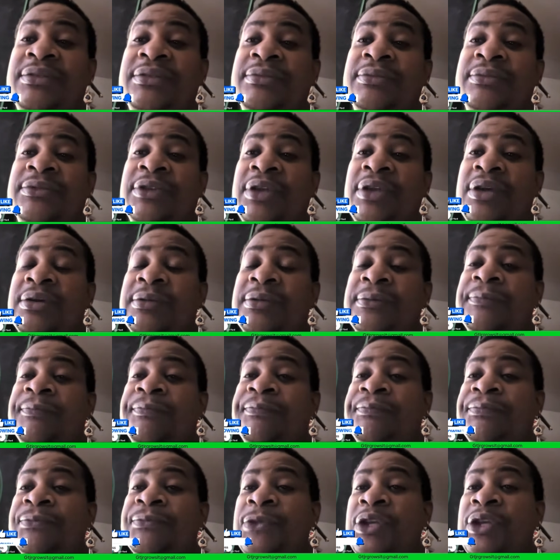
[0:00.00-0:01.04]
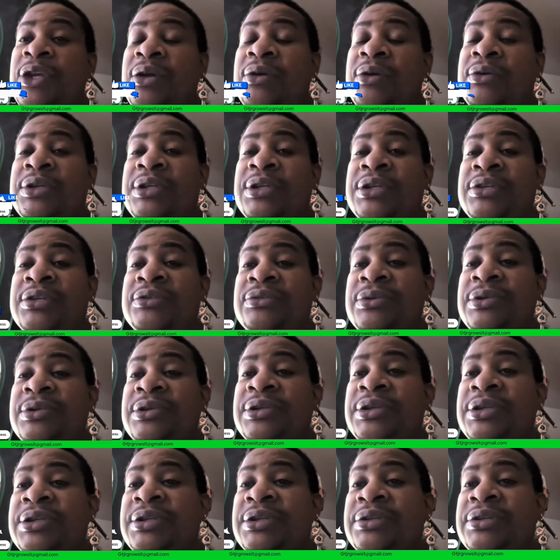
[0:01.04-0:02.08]
So it is what it
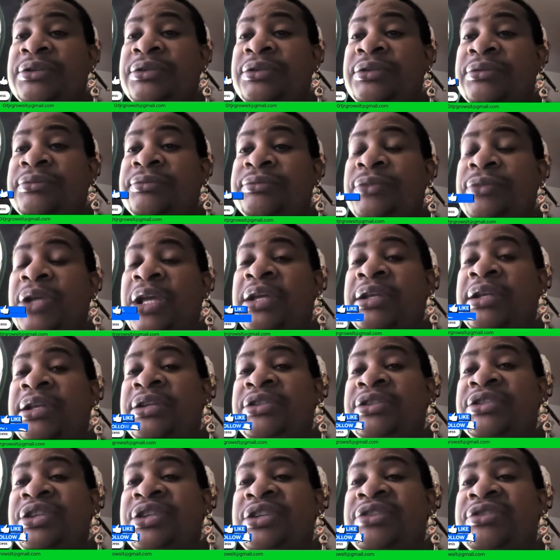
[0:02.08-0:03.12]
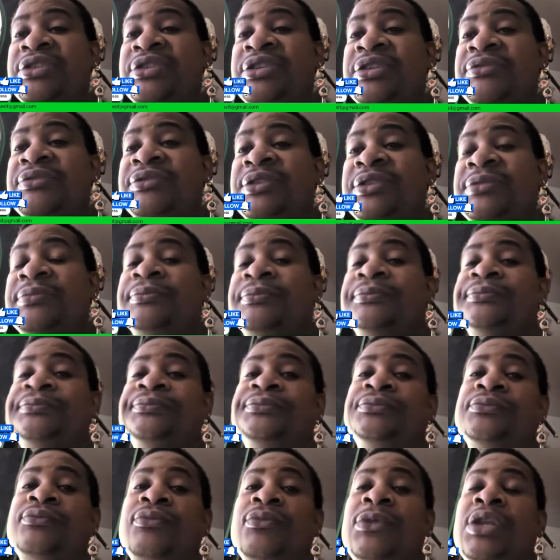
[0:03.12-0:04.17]
is. Hey, that just gifted.
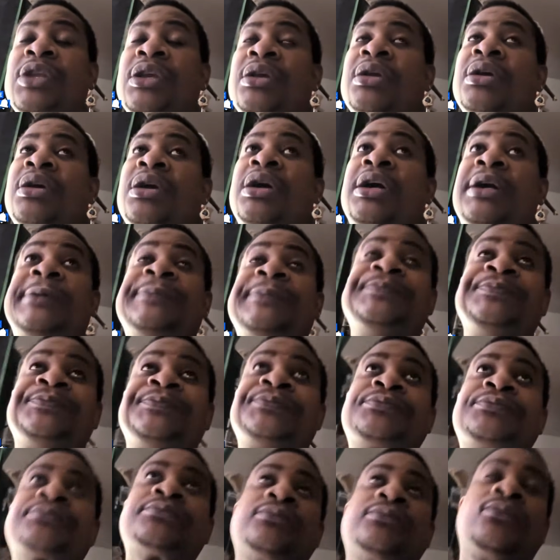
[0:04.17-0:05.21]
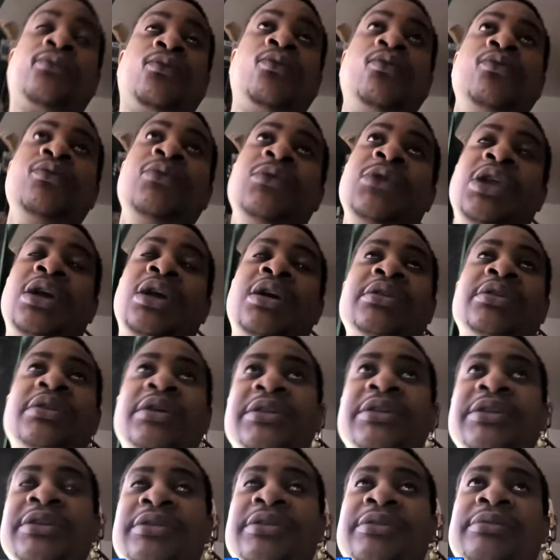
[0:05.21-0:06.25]
Um,
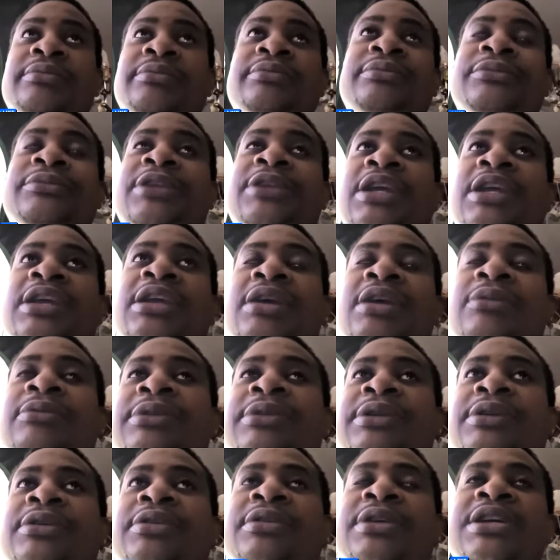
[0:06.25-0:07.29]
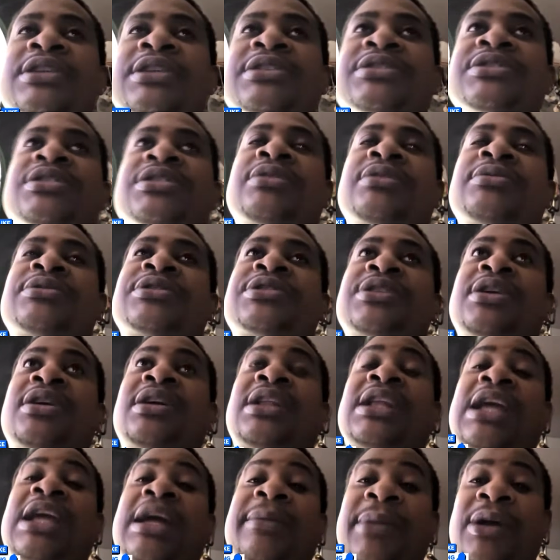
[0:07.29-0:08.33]
Another thing I want to go ahead and share with y'all. I
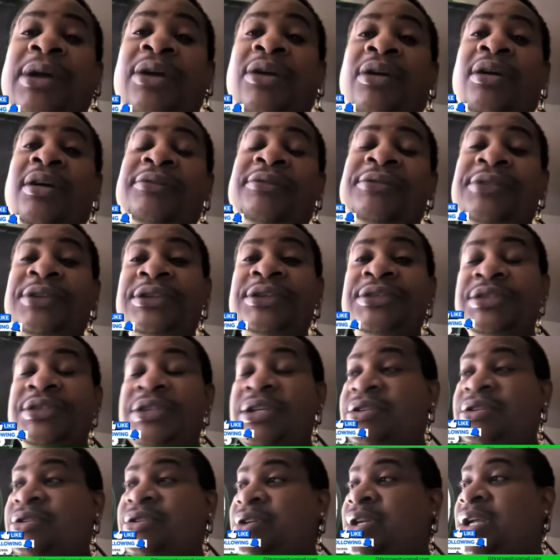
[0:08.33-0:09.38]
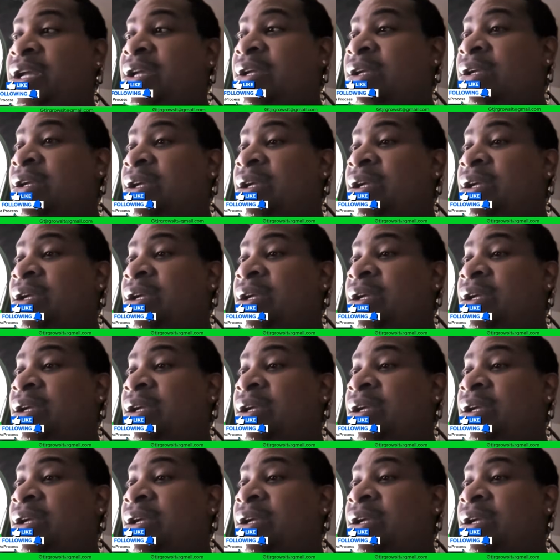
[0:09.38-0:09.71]
got my car fixed yesterday.